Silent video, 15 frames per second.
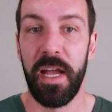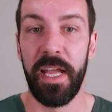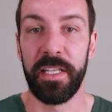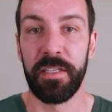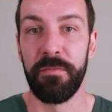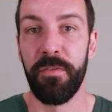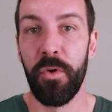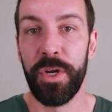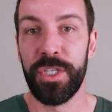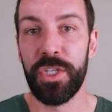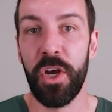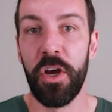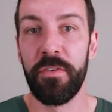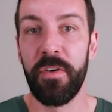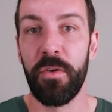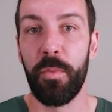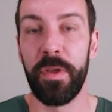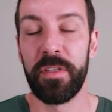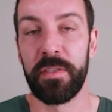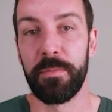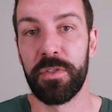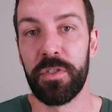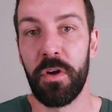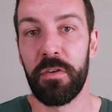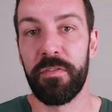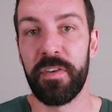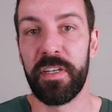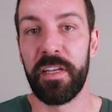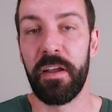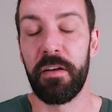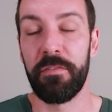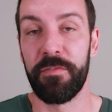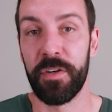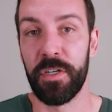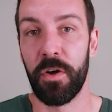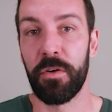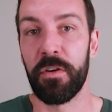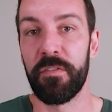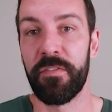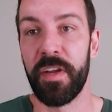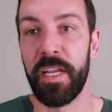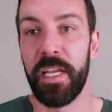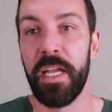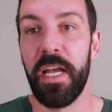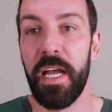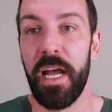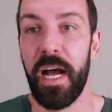It's a voiceover with some stock photography,